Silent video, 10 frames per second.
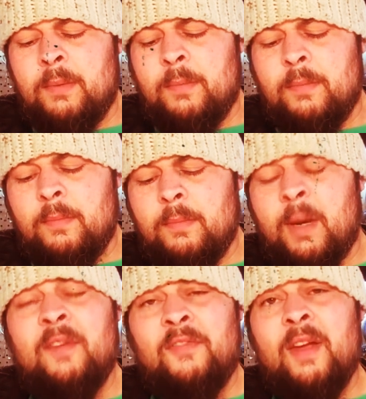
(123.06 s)
of
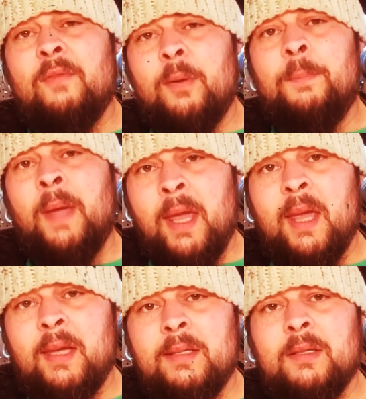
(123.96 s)
my favorite
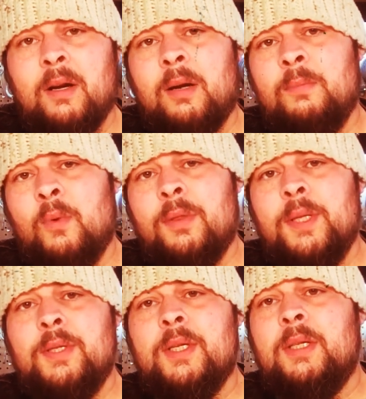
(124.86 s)
pegs are more
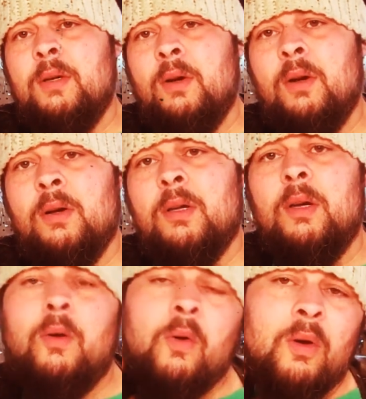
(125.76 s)
than just a
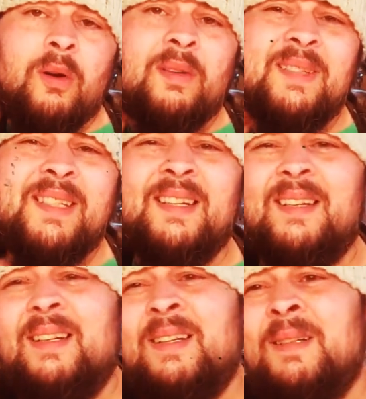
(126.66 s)
hook or
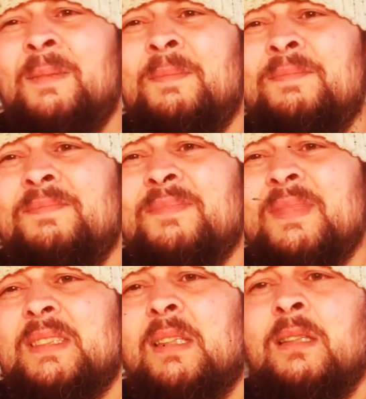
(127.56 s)

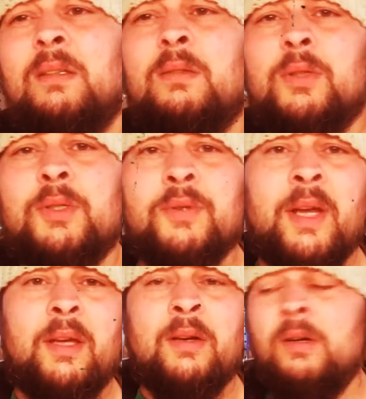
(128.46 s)
a little
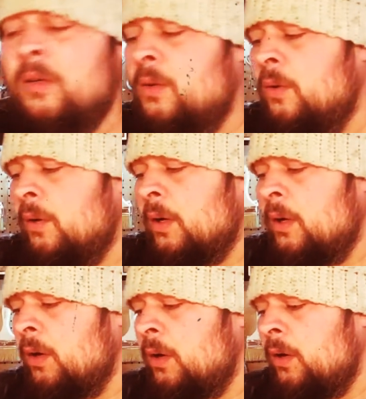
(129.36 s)
straight hook or a
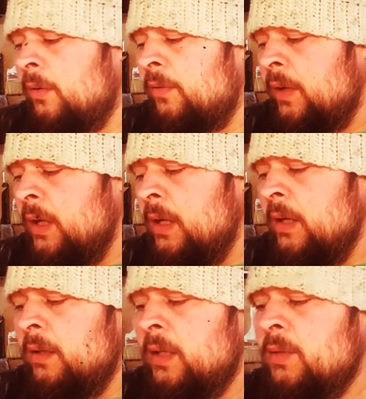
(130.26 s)
curve.
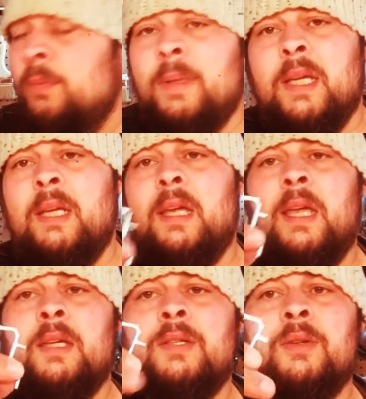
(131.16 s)
This would be
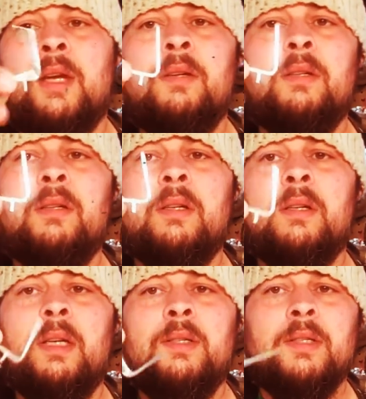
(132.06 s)
a straight hook.
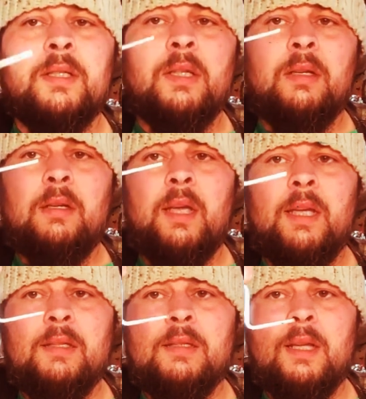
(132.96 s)
It just
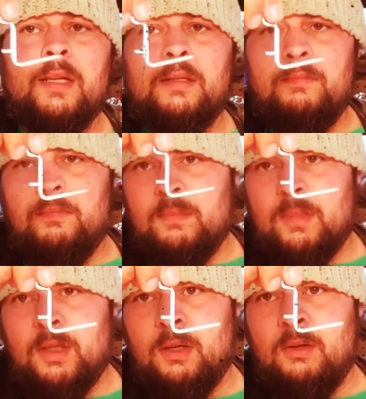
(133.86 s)
hangs like
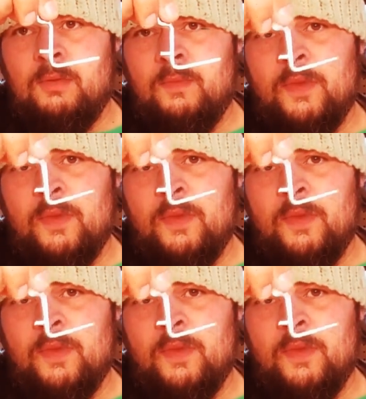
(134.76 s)
so,